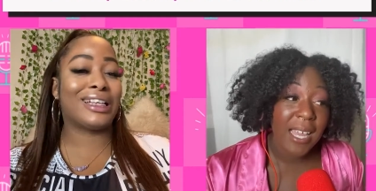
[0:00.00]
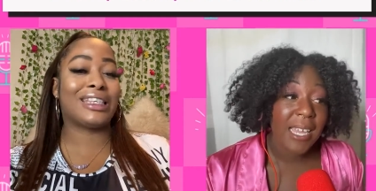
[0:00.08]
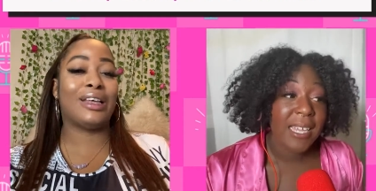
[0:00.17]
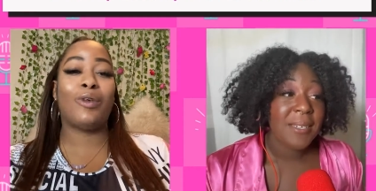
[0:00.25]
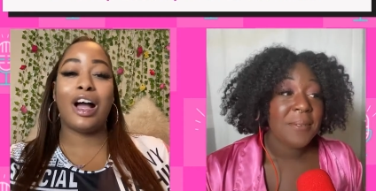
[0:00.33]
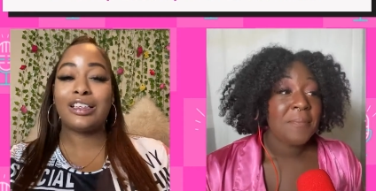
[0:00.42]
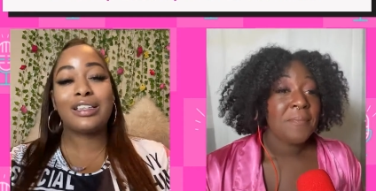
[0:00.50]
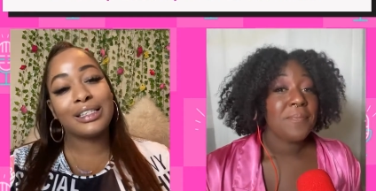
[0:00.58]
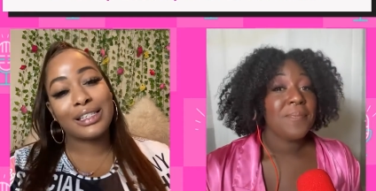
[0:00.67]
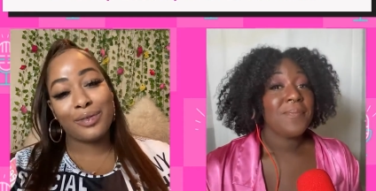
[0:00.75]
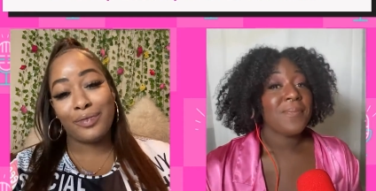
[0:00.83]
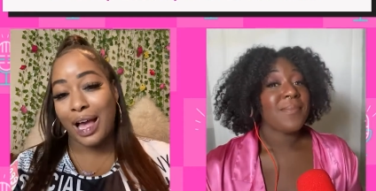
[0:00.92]
Speaker 1: and watch
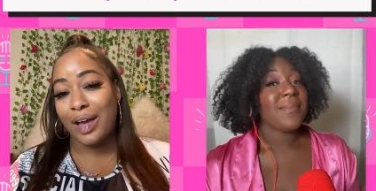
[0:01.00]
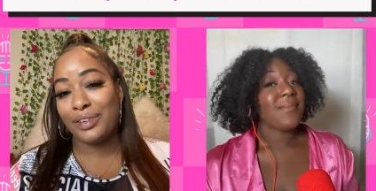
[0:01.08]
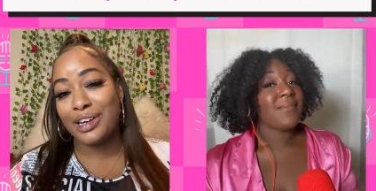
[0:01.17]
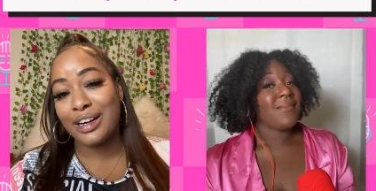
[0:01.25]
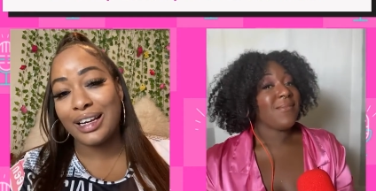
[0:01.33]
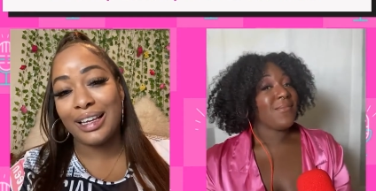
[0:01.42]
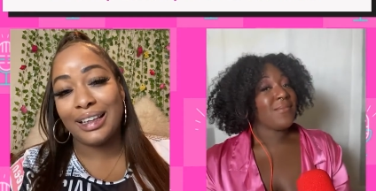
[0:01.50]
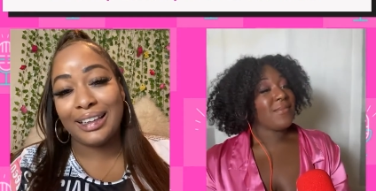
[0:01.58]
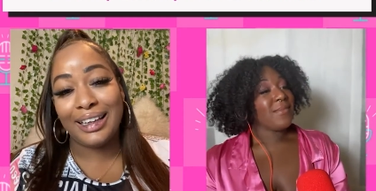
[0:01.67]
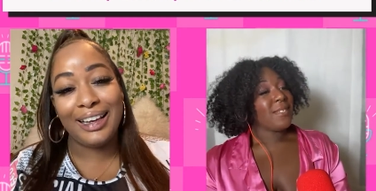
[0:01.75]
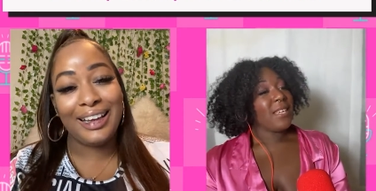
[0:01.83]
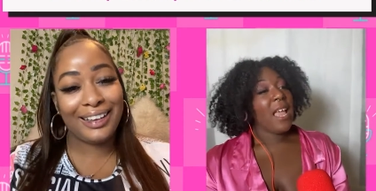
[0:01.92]
Surviving R.
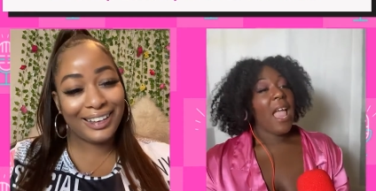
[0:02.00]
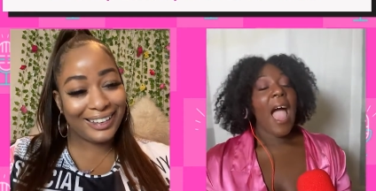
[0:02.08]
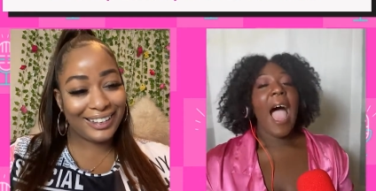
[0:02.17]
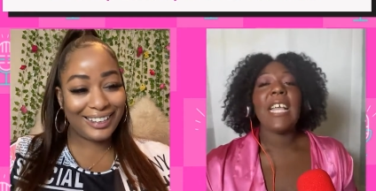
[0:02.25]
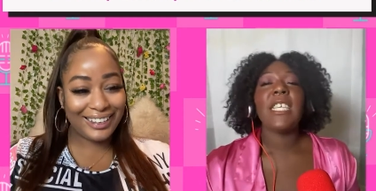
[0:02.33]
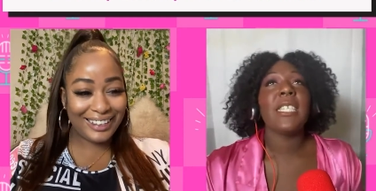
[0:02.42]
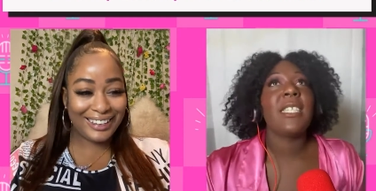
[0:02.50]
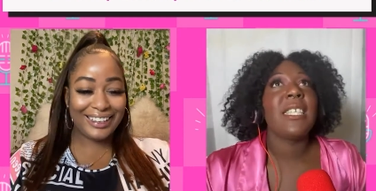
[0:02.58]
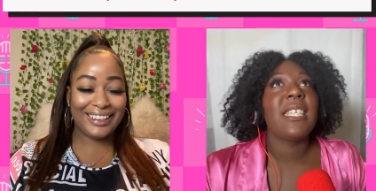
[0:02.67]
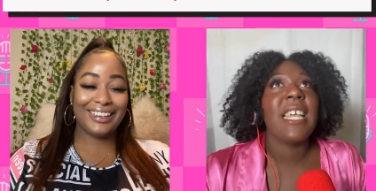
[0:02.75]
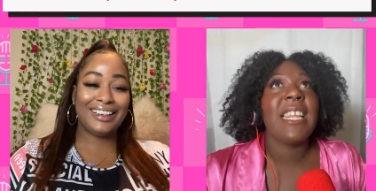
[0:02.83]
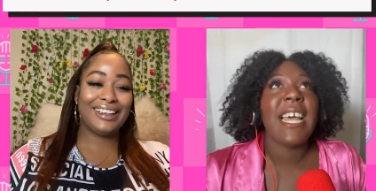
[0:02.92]
Kelly.
Speaker 2: I just, see,
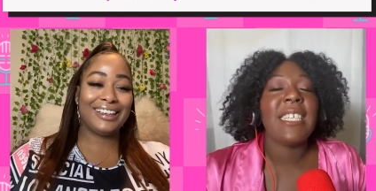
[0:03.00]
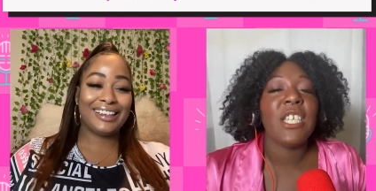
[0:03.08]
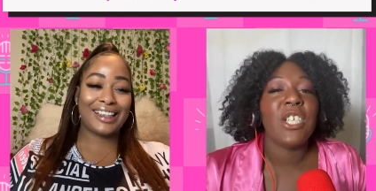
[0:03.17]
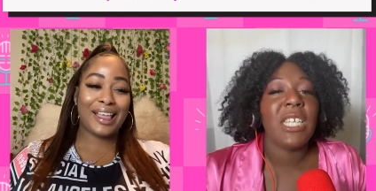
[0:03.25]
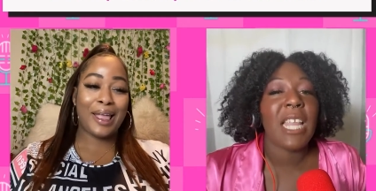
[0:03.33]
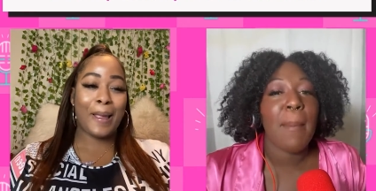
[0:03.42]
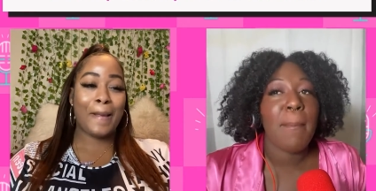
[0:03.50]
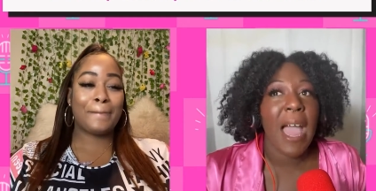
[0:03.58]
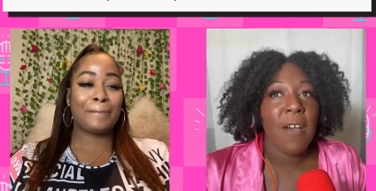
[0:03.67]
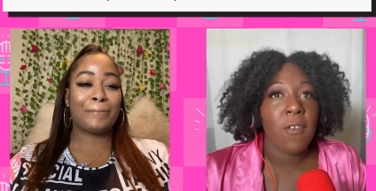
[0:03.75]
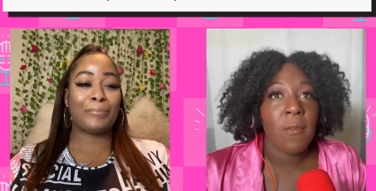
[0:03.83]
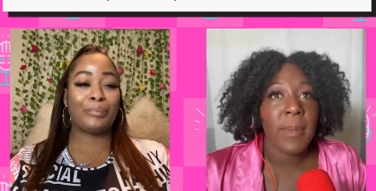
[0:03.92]
that's the shit that baffled
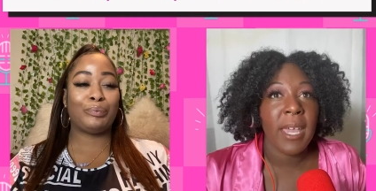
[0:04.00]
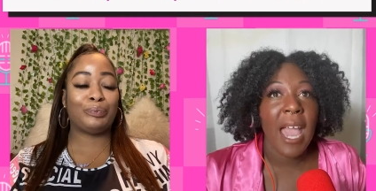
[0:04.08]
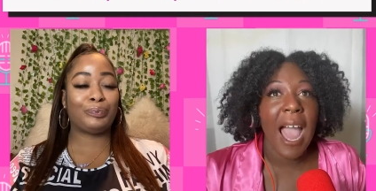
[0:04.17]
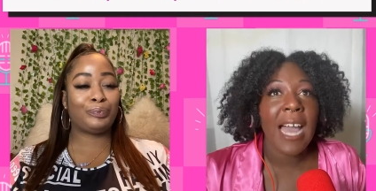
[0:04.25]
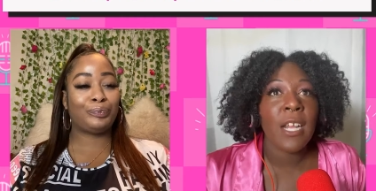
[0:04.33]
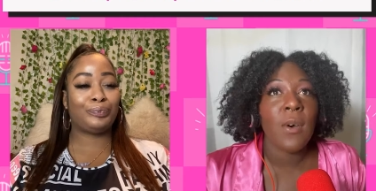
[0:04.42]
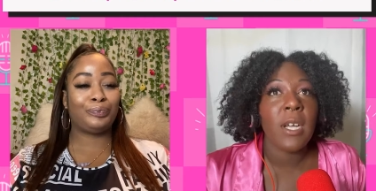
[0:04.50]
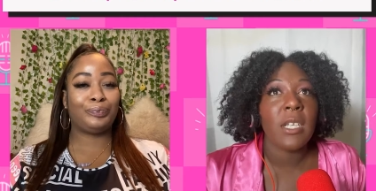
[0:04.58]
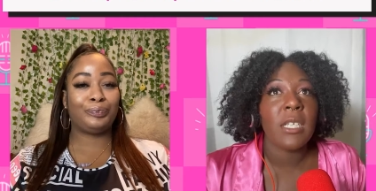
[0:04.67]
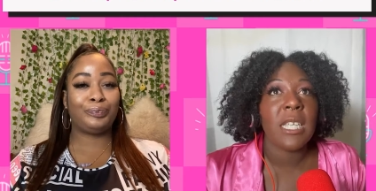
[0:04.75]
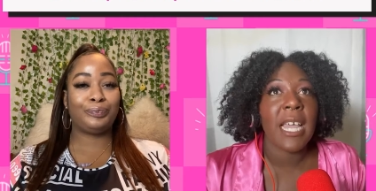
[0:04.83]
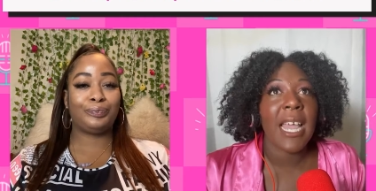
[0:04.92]
me. I don't
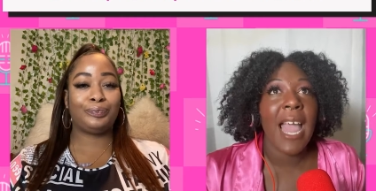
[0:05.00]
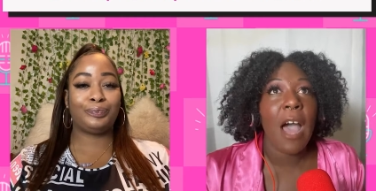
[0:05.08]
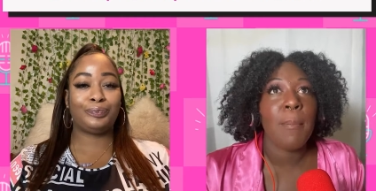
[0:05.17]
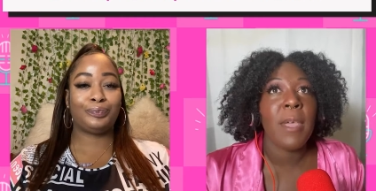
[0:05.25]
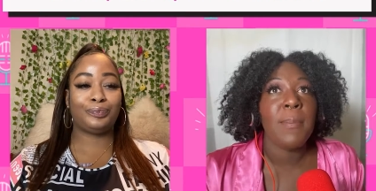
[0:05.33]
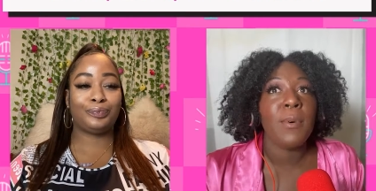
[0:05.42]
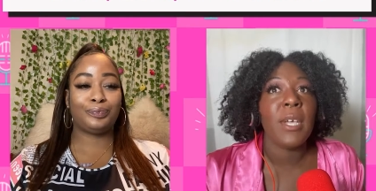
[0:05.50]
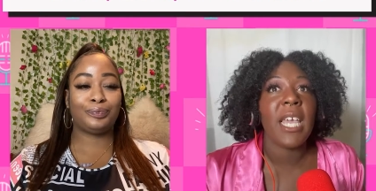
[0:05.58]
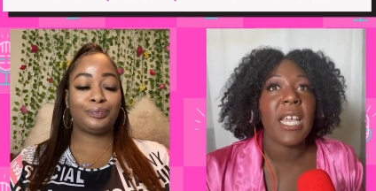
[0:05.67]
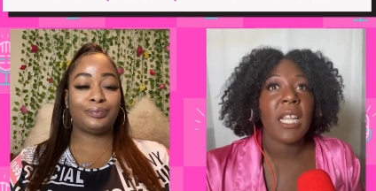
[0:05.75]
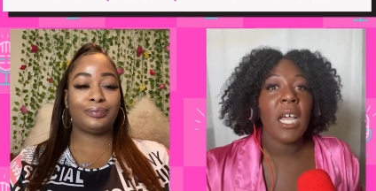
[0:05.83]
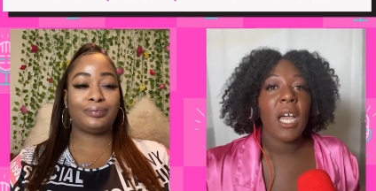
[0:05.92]
understand how people can
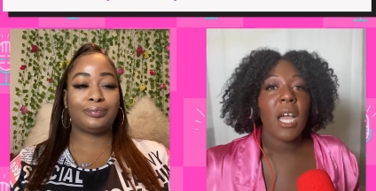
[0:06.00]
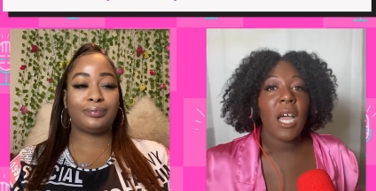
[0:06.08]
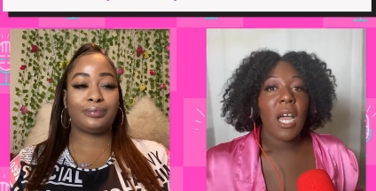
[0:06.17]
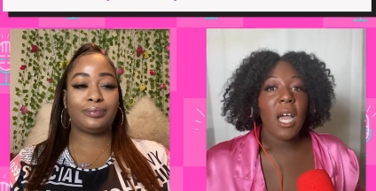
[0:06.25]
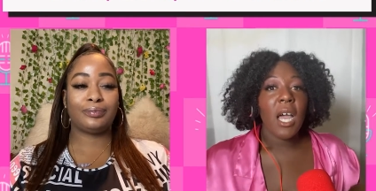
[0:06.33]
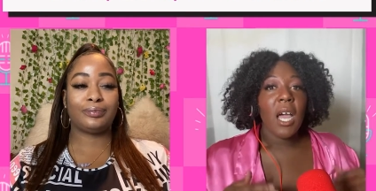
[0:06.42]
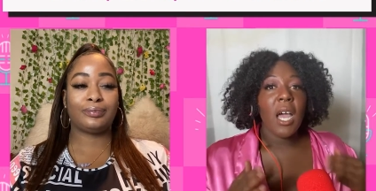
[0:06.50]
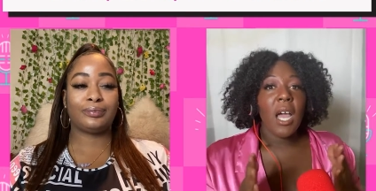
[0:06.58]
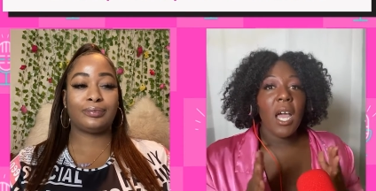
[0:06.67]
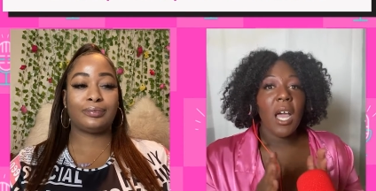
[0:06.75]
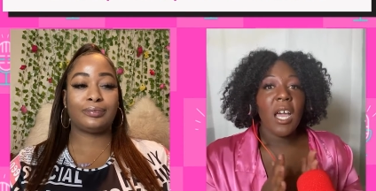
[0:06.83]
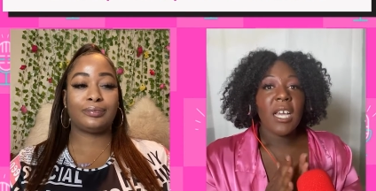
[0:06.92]

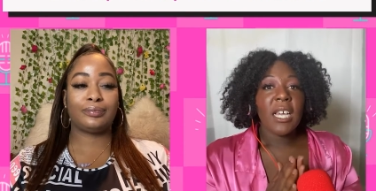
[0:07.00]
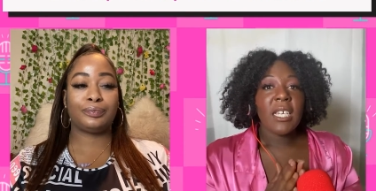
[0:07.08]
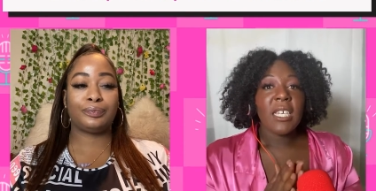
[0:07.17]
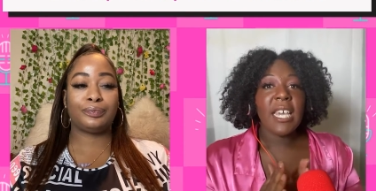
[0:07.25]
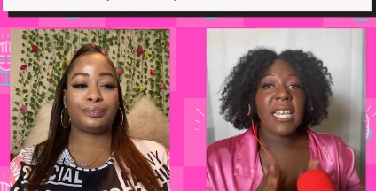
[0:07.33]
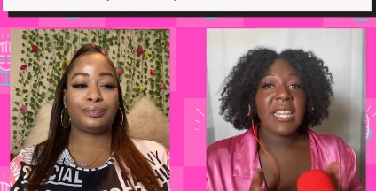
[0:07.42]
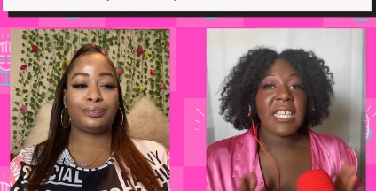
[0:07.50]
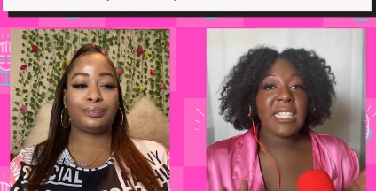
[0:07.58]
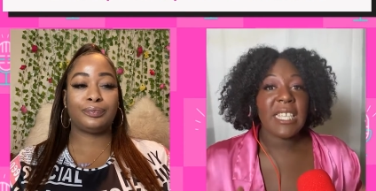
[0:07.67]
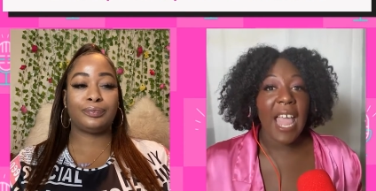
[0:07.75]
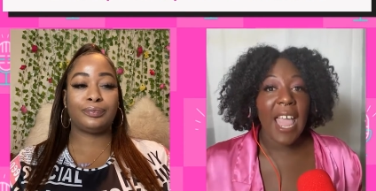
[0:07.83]
get the same,